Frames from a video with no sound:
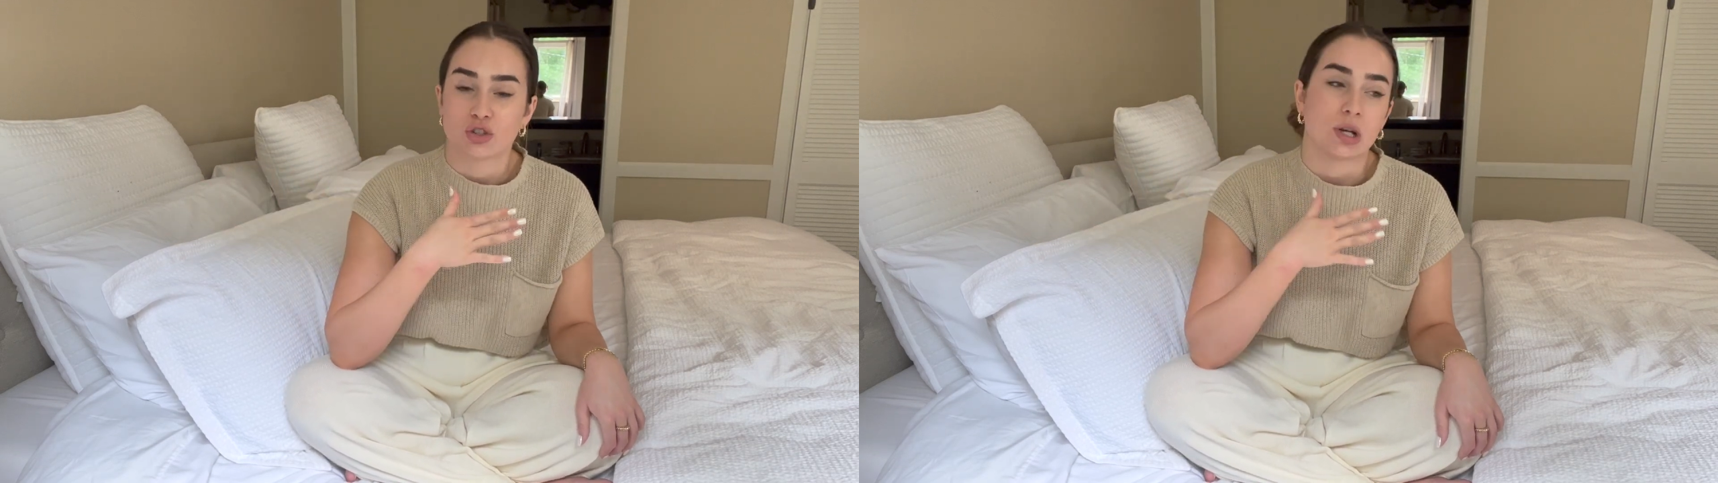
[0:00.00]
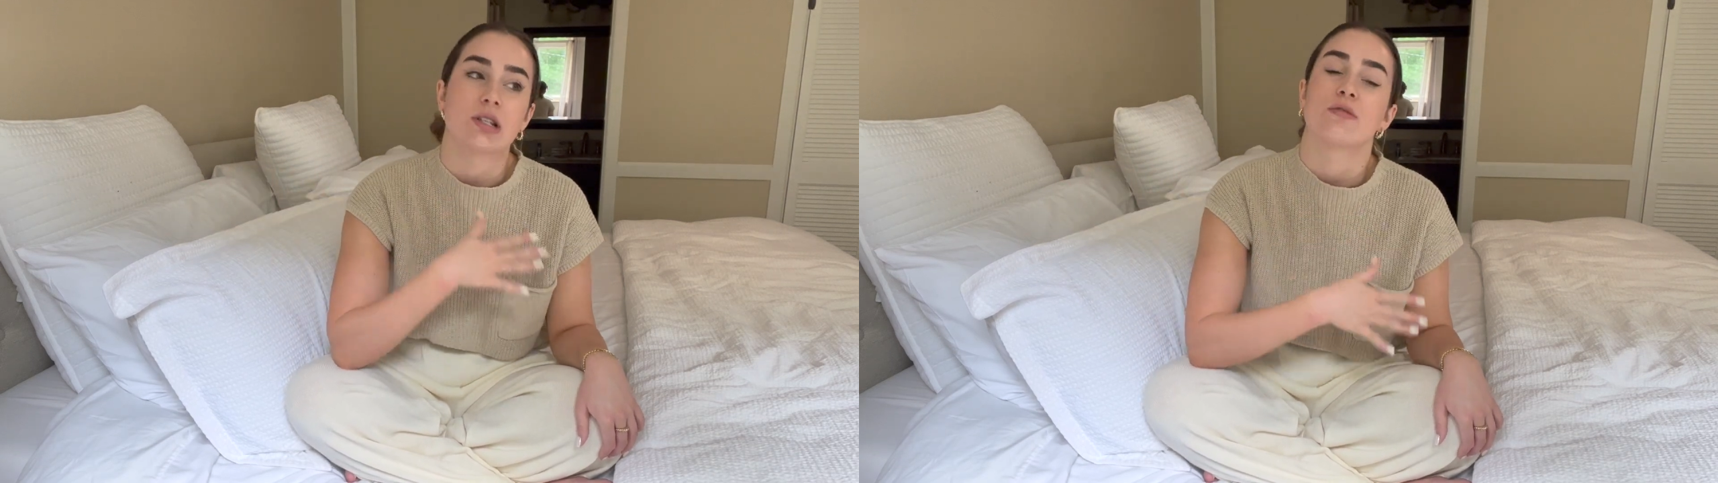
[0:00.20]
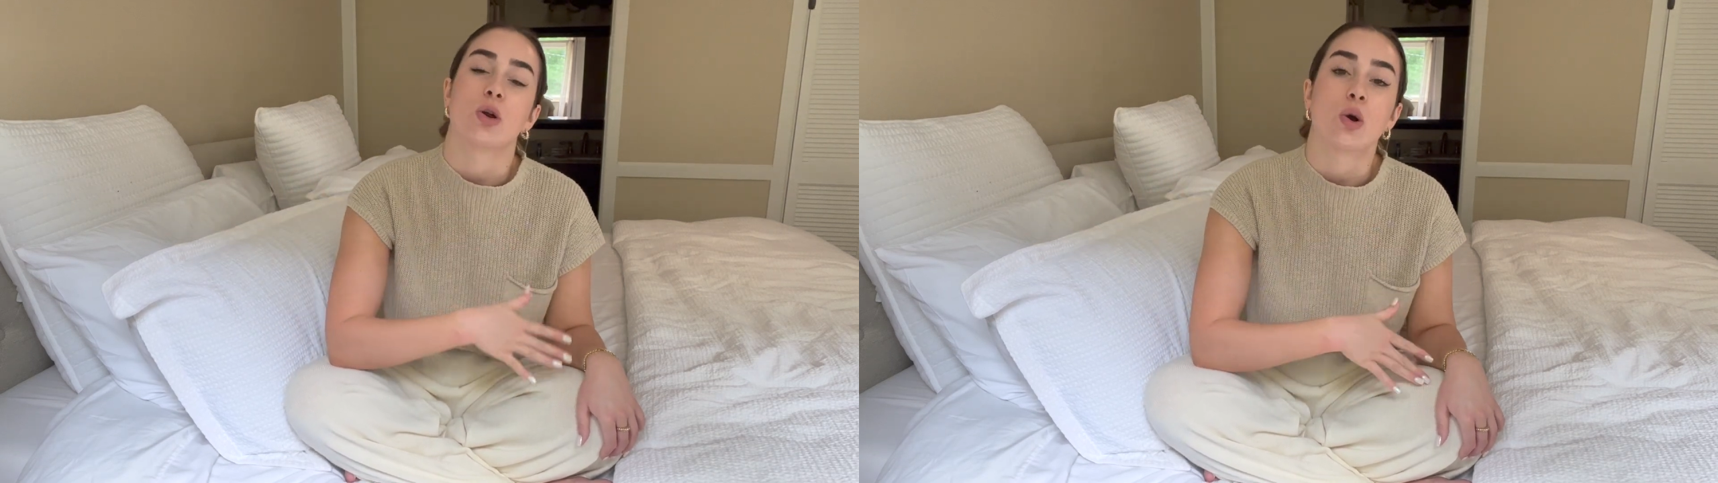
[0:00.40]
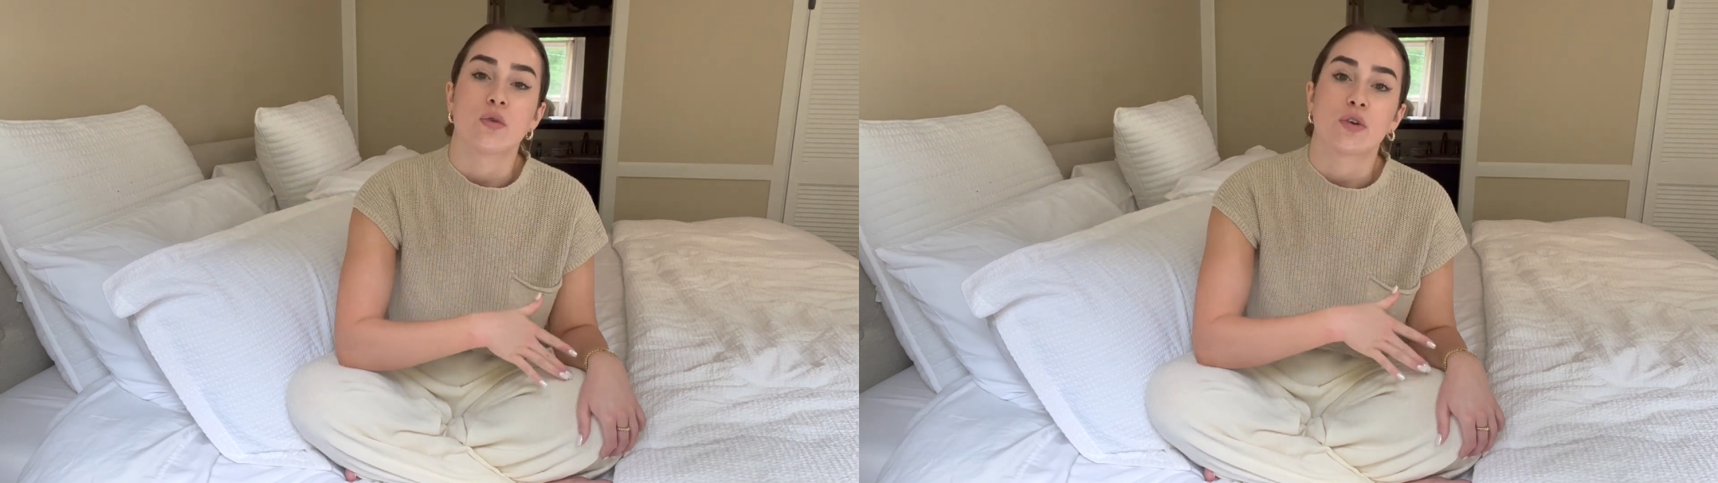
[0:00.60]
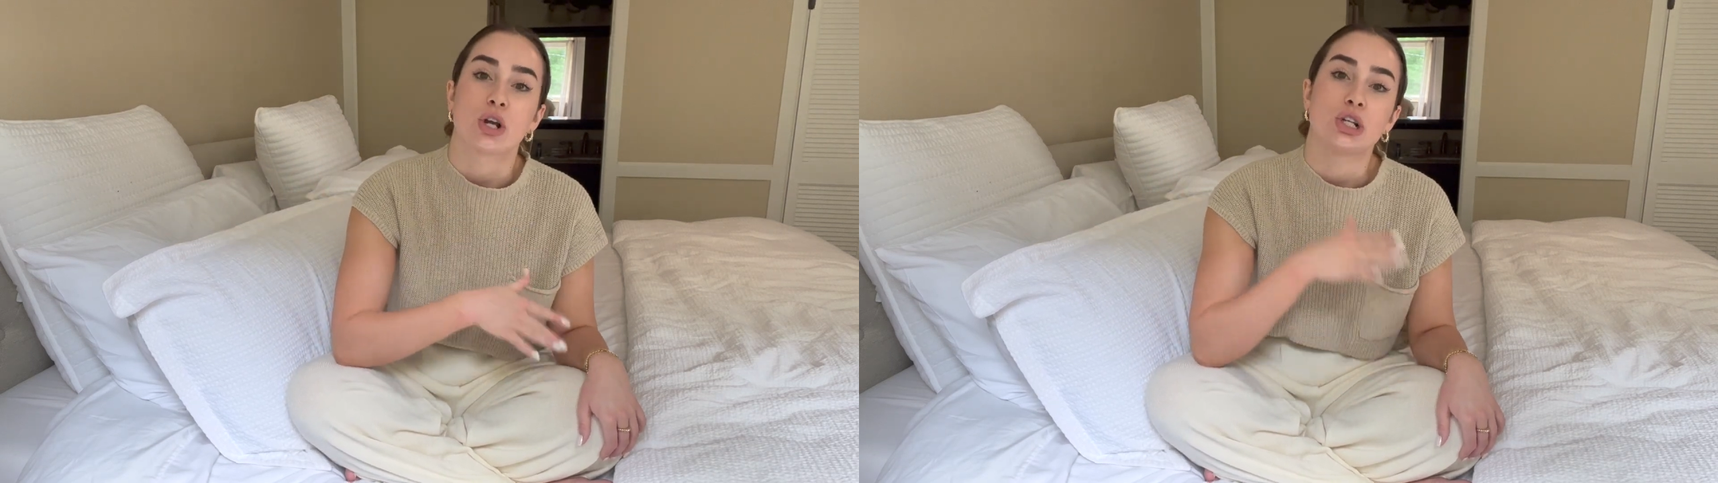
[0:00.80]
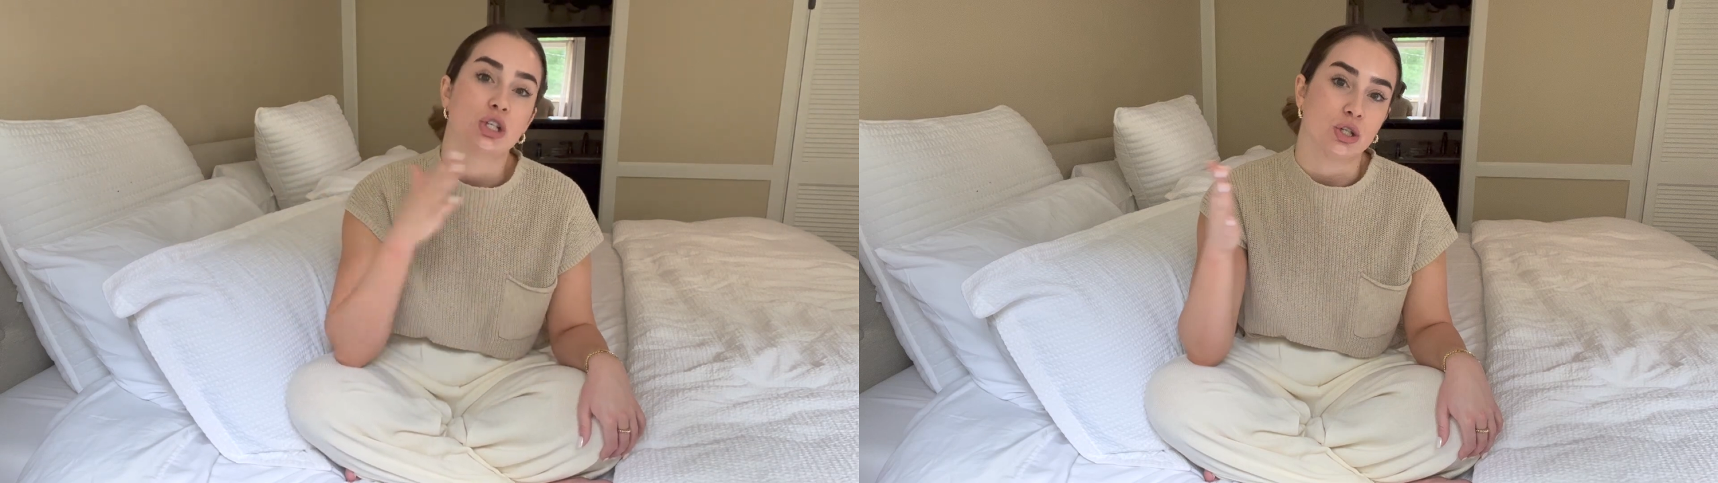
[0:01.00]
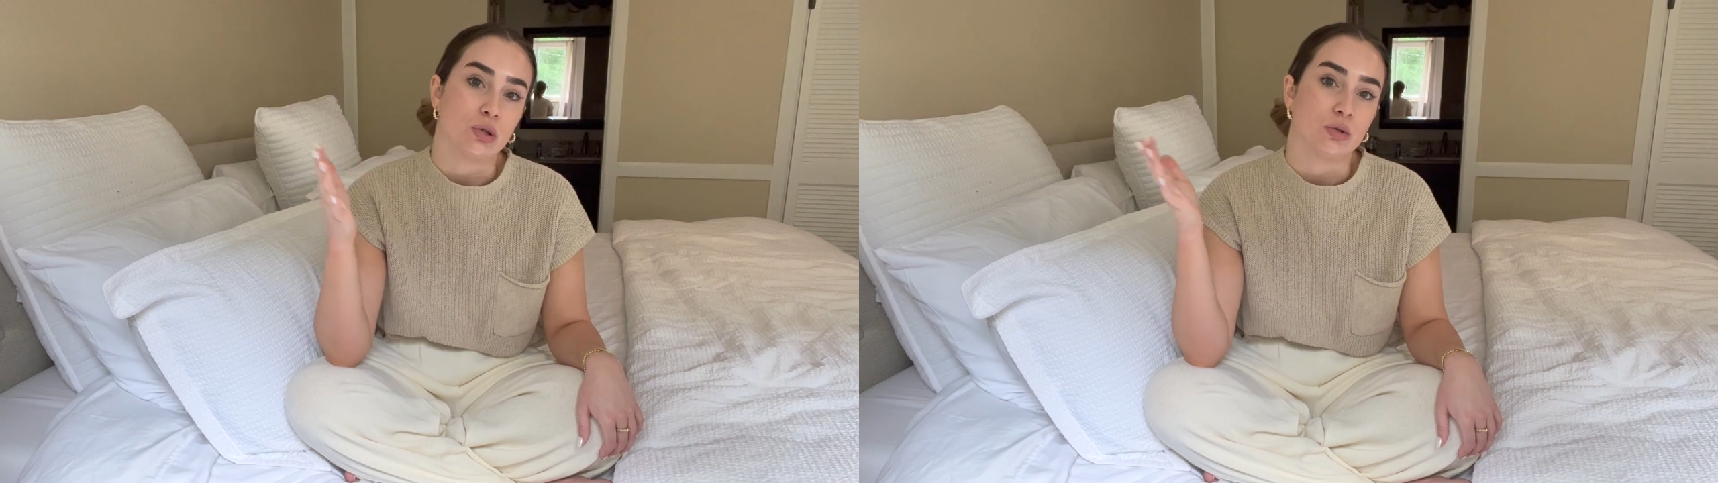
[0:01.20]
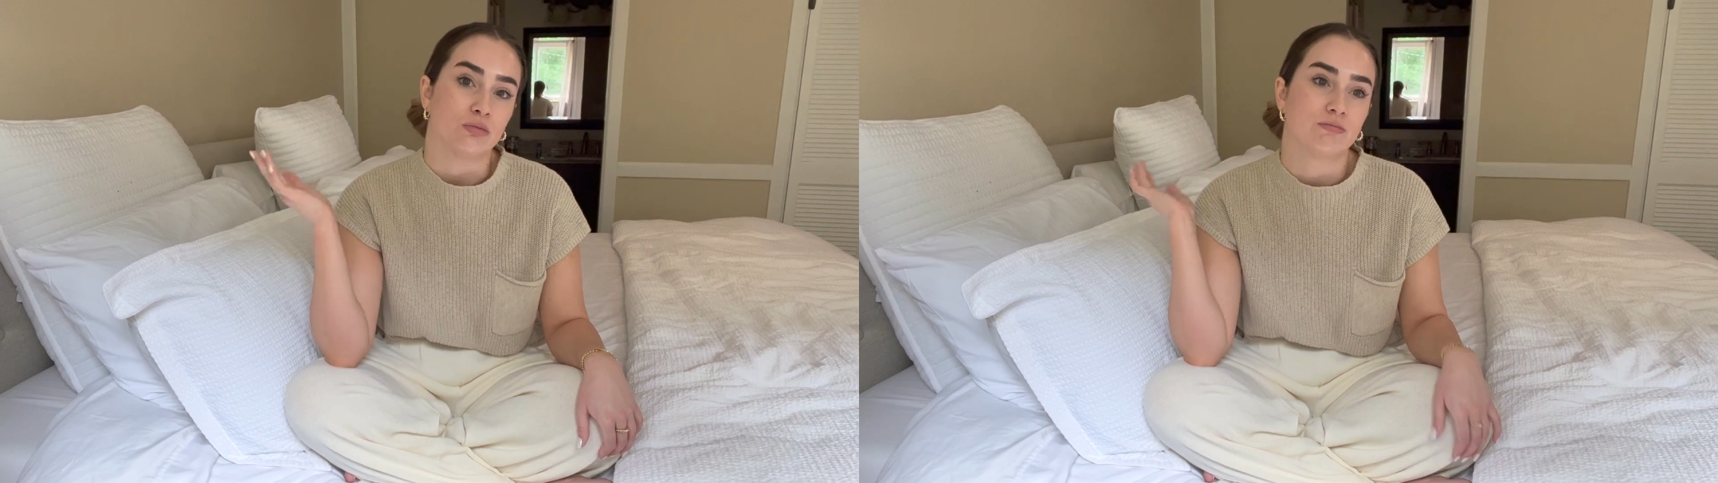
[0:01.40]
transfer over
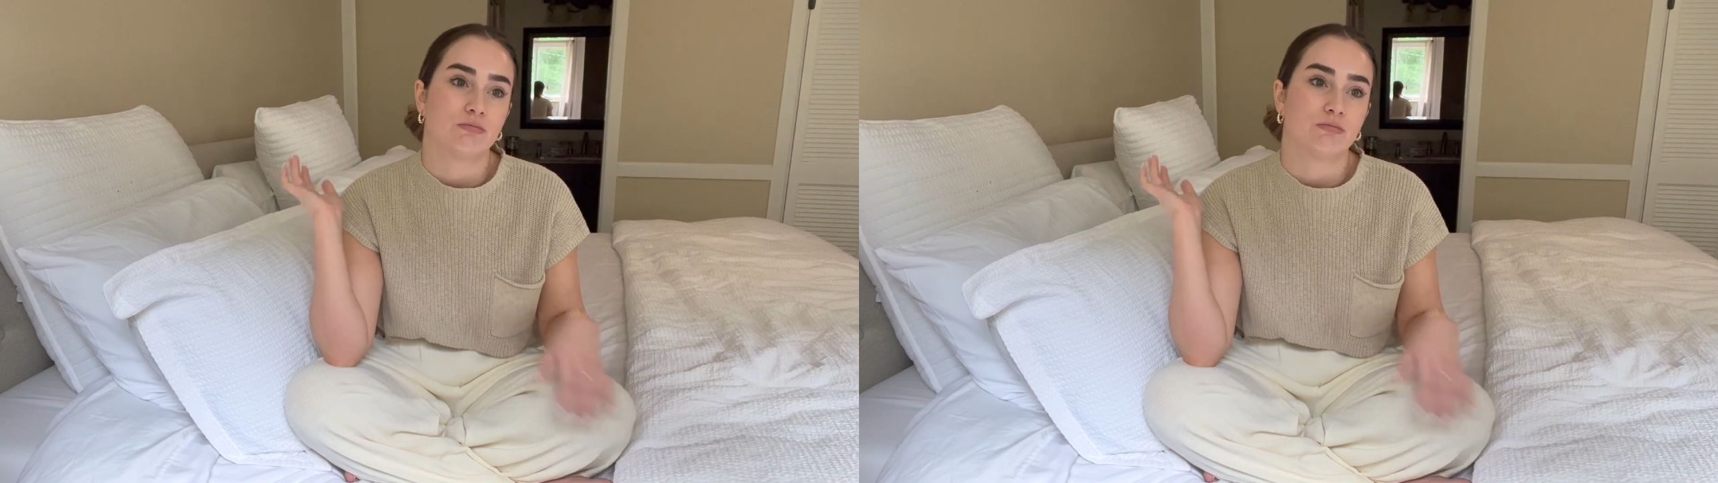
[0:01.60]
to